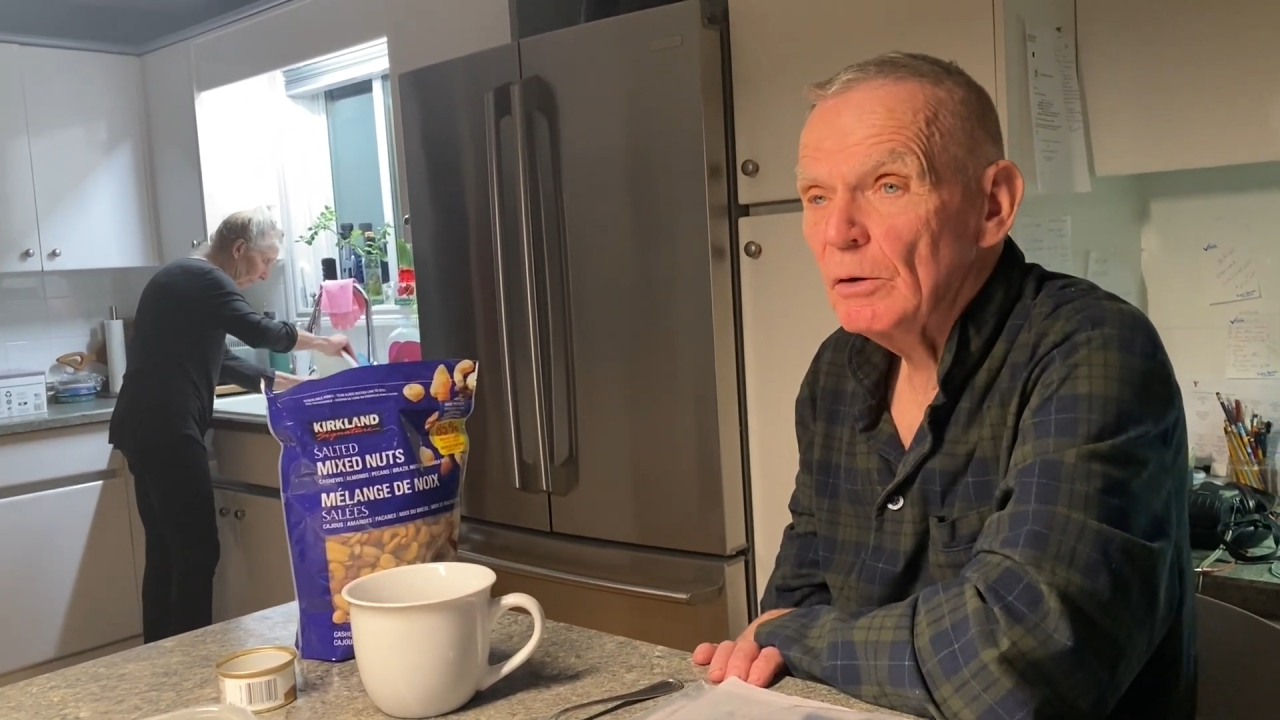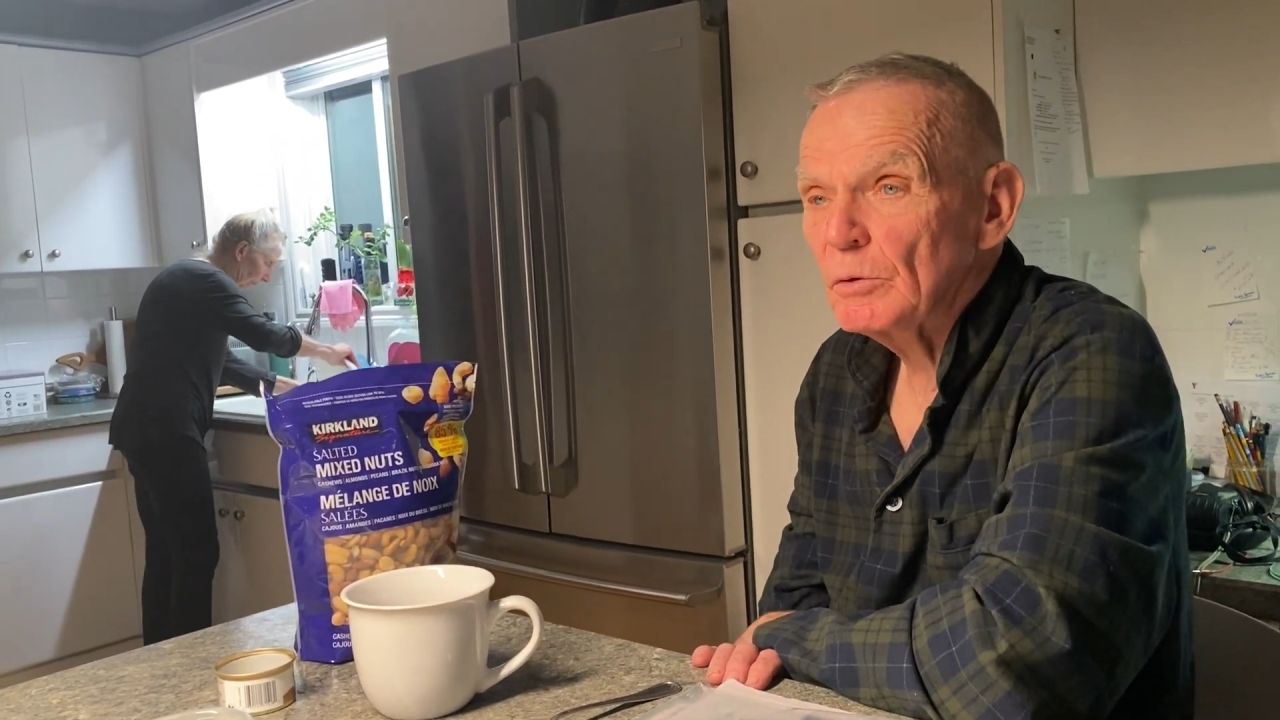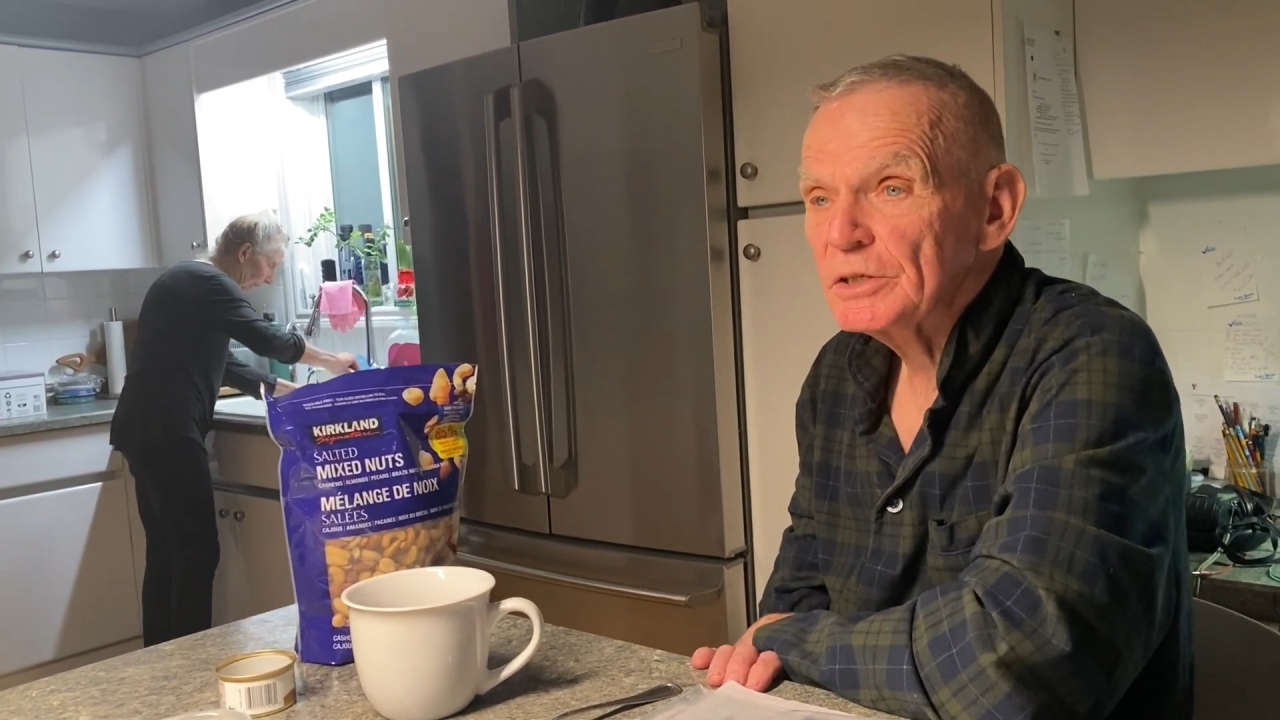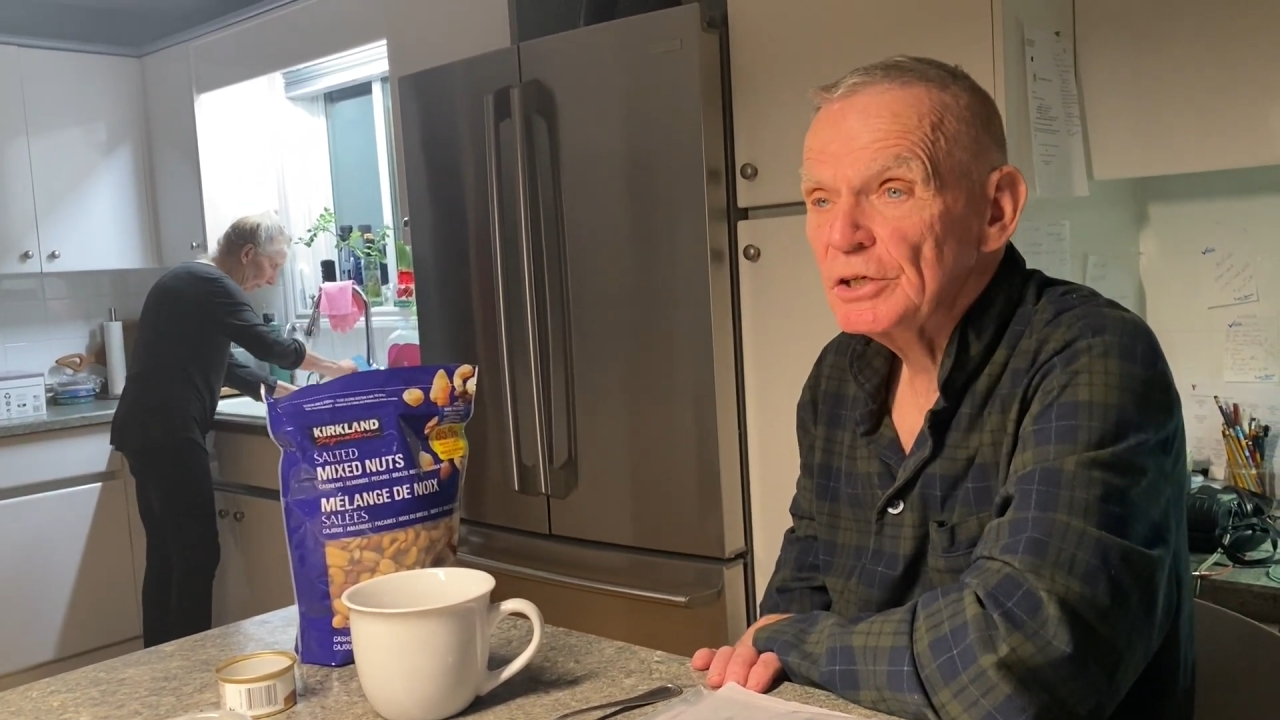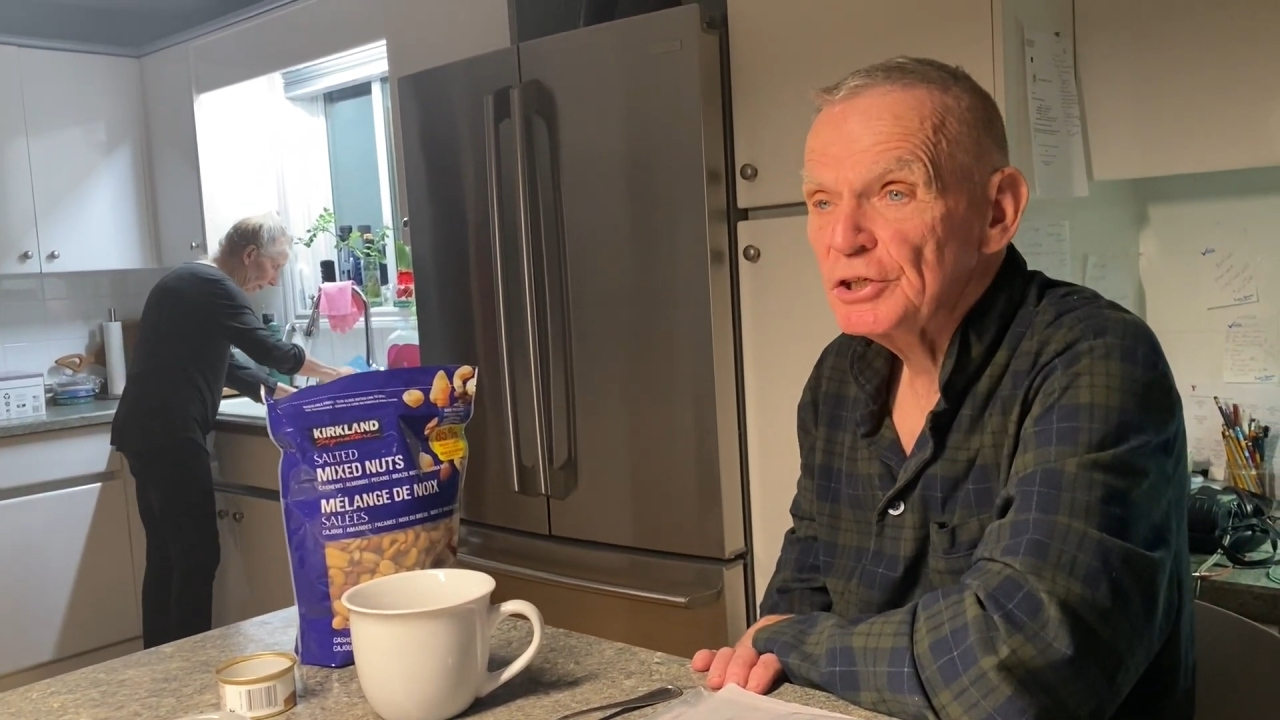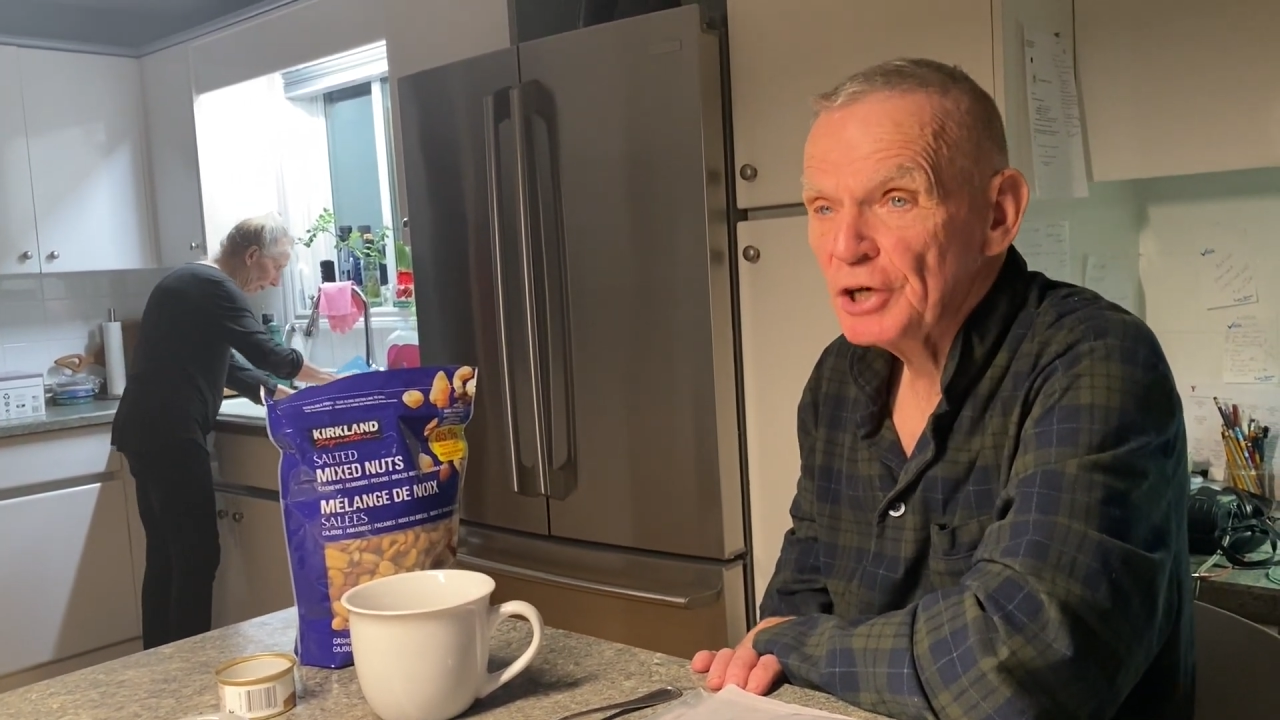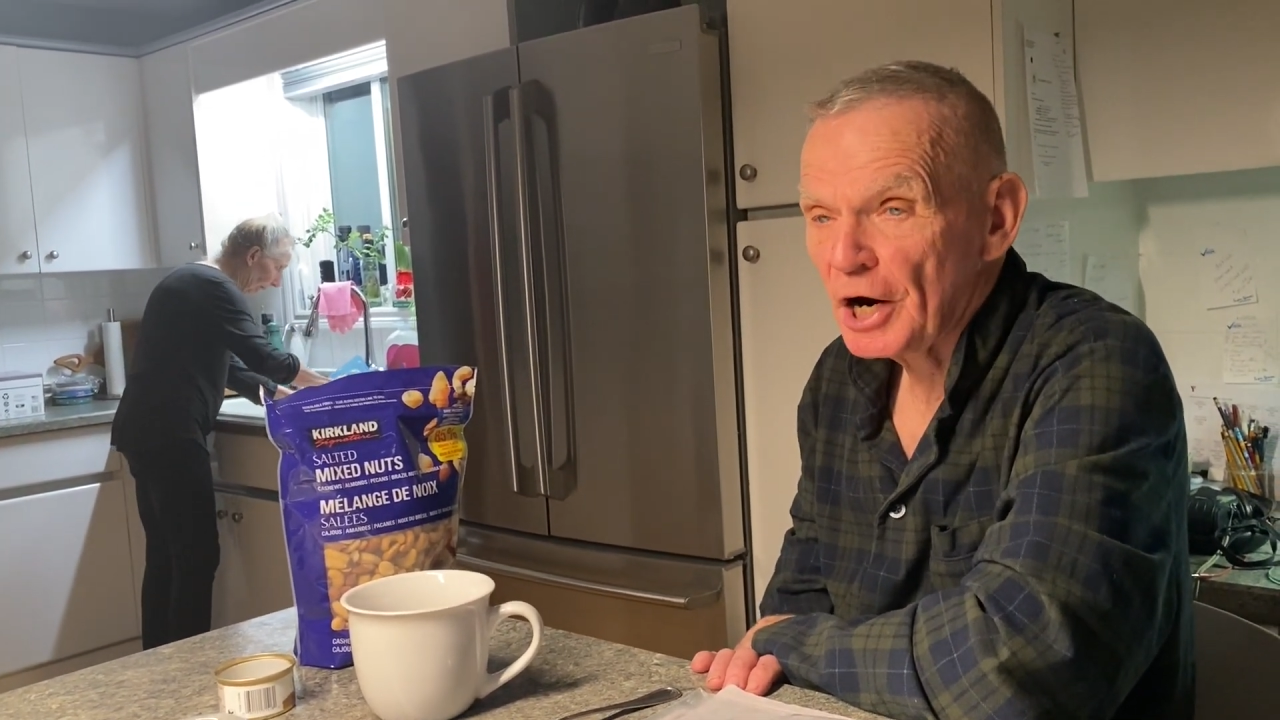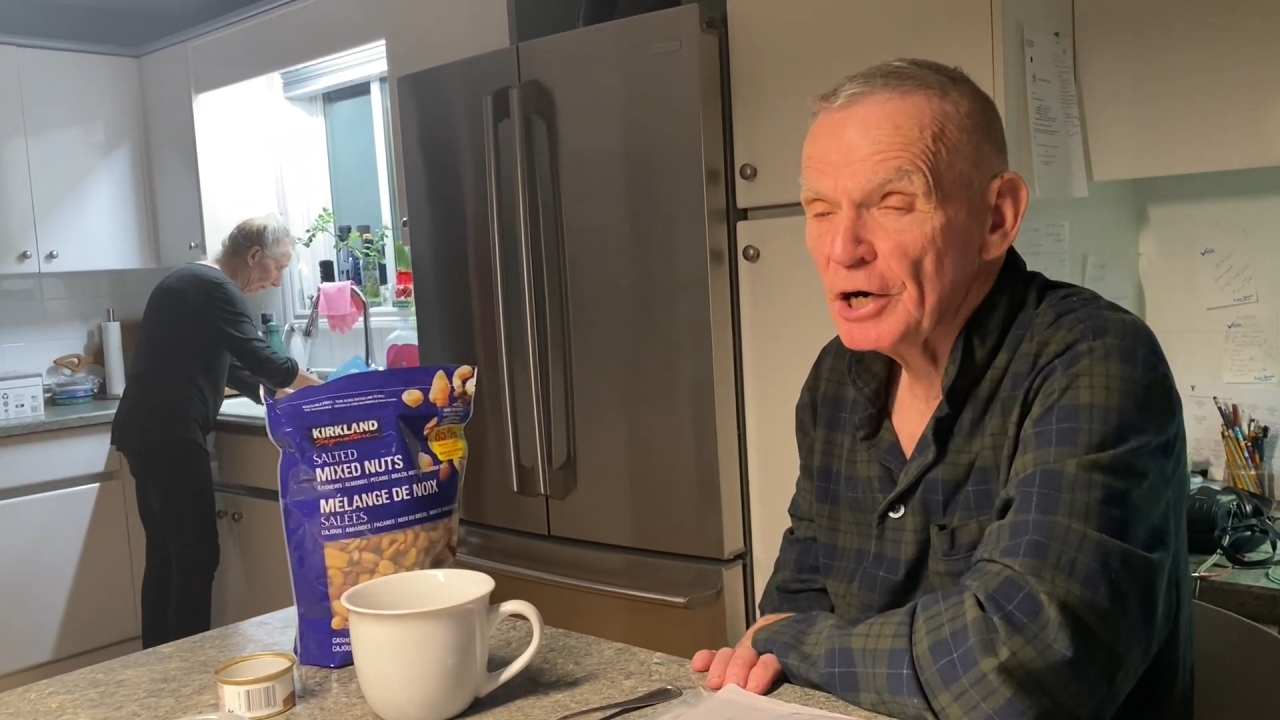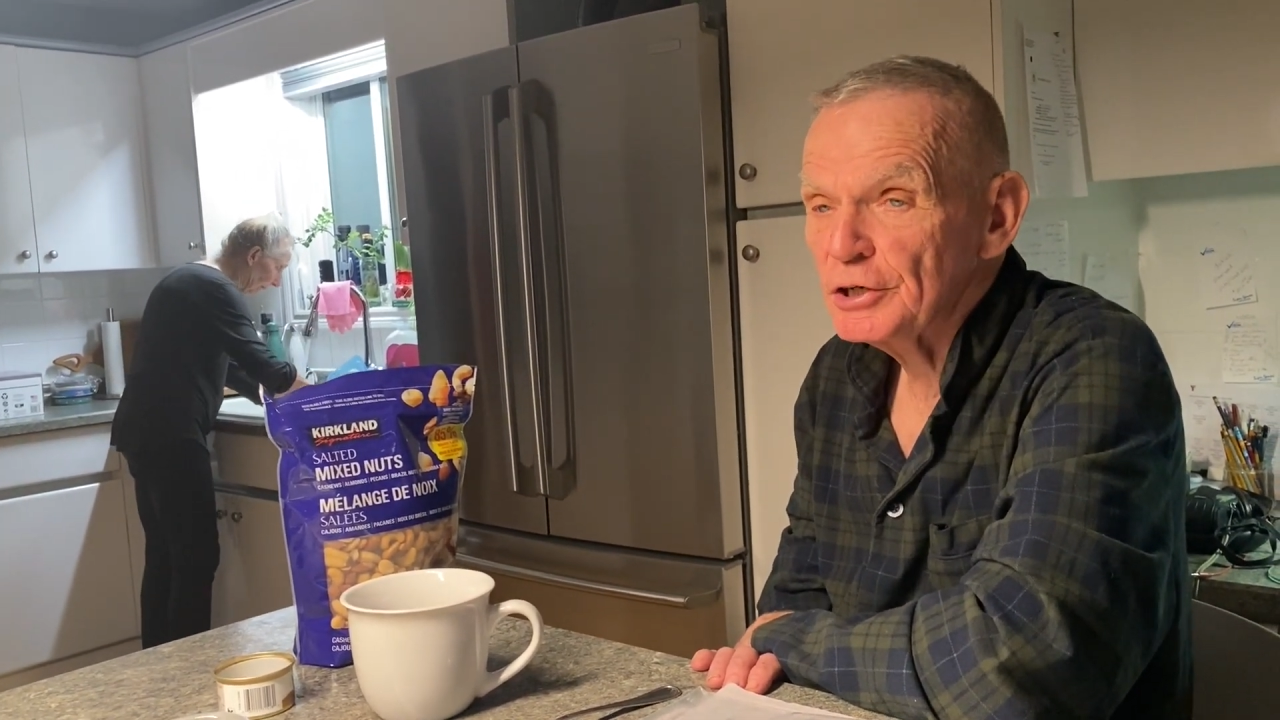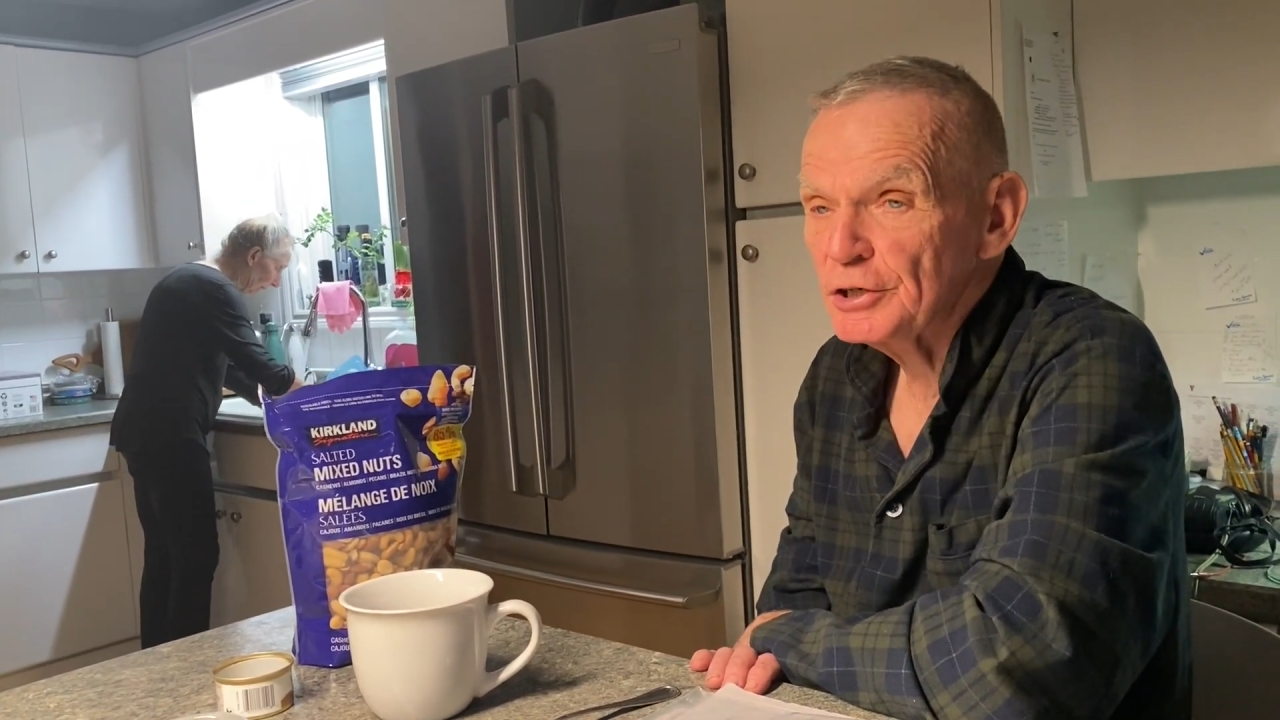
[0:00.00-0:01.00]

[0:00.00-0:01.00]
was in charge